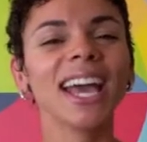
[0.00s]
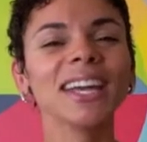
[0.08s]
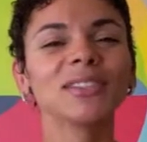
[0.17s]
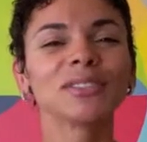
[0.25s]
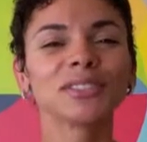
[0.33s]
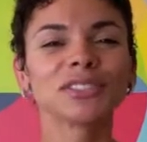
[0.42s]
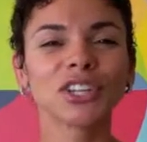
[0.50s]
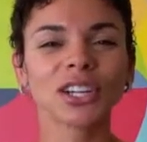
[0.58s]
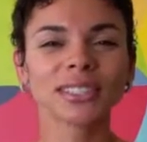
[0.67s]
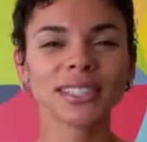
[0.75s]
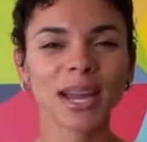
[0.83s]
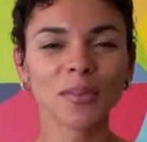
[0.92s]
this is
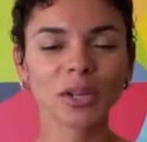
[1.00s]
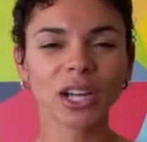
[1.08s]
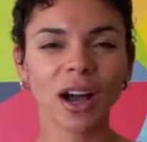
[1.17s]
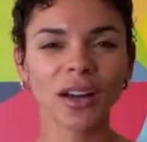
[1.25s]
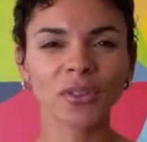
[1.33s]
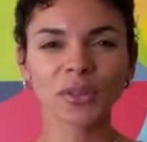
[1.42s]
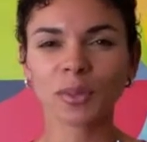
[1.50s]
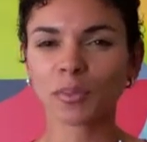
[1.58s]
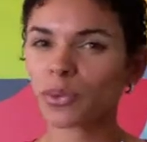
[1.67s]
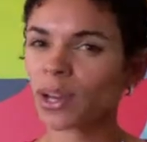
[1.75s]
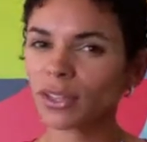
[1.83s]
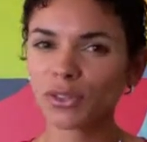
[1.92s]
Charly Emery, author of the
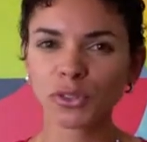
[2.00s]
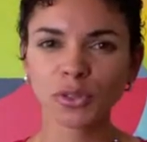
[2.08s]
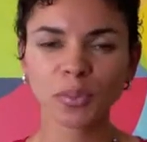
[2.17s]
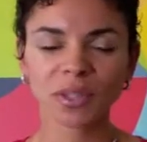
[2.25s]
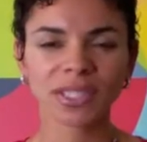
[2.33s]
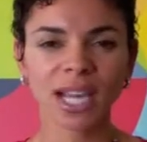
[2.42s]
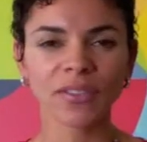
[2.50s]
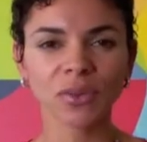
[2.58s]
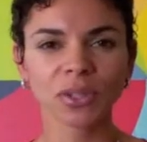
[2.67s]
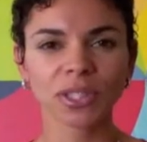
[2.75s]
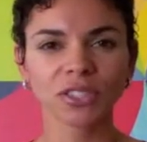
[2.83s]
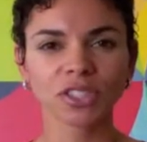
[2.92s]
brand new super savvy
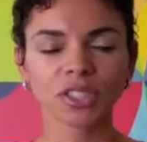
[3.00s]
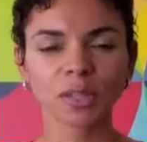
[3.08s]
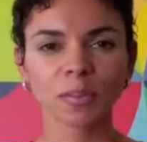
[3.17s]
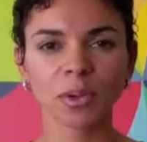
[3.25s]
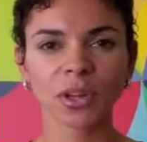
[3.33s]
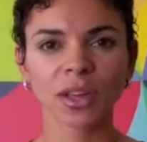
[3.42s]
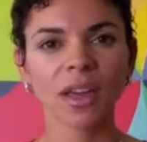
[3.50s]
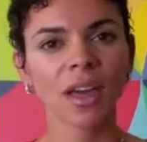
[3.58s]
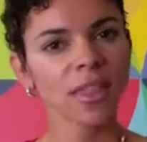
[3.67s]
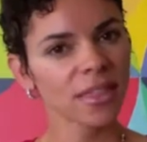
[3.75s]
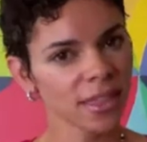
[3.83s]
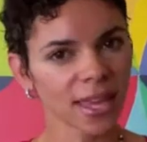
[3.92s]
relationship book,
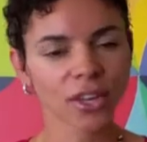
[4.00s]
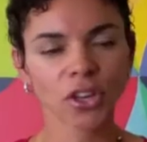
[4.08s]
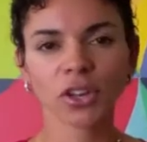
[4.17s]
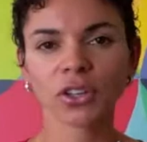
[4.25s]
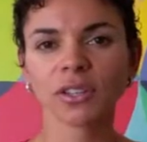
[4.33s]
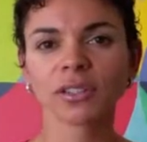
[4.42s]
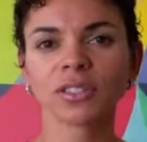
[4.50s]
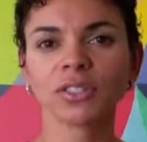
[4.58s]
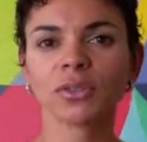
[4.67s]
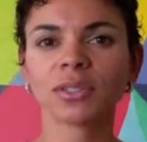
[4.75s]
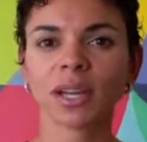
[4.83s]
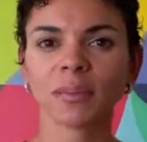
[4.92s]
Thank Goodness
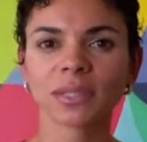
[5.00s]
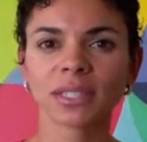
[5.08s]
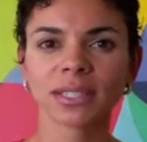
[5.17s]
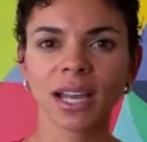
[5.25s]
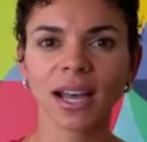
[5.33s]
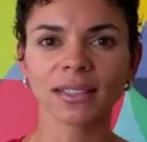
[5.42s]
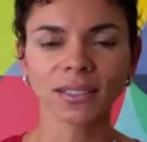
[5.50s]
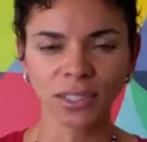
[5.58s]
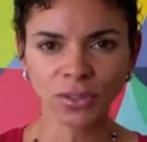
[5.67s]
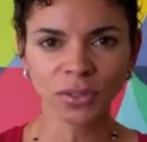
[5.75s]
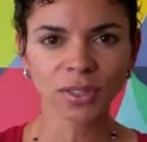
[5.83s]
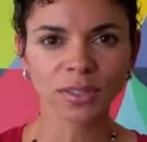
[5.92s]
You Dumped His Ass.
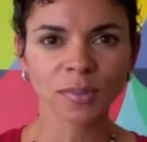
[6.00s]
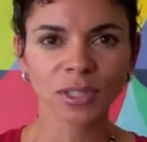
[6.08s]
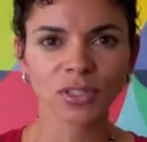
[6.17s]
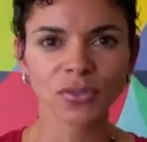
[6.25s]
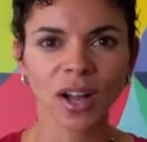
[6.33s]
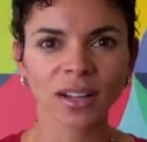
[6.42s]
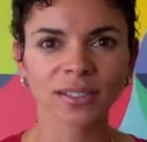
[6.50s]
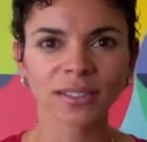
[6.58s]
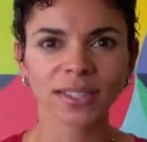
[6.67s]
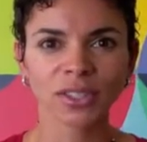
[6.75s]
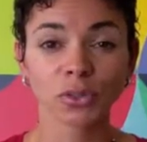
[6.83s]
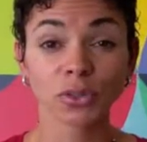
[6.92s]
Use those Mr. Wrongs to
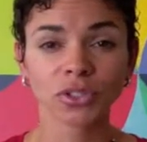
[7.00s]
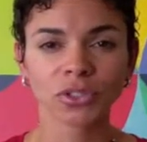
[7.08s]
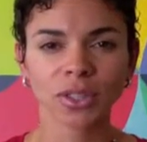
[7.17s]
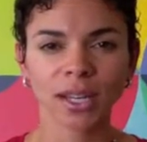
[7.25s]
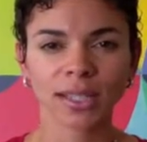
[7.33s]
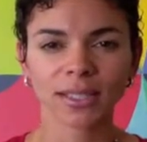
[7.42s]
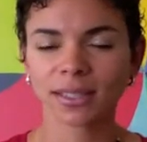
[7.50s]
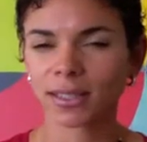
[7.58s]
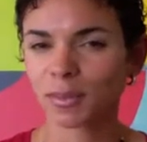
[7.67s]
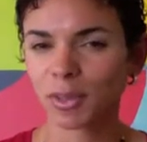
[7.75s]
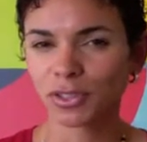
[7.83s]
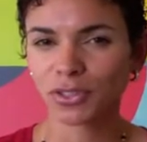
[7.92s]
lead you straight to
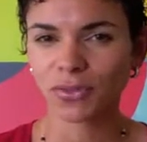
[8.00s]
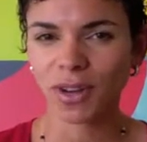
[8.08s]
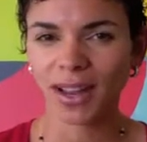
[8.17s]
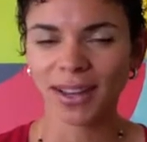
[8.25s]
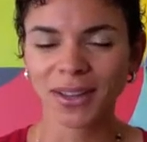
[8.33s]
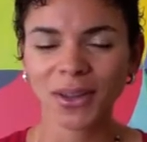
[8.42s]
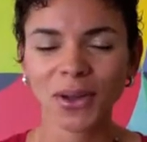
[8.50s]
Mr. Right.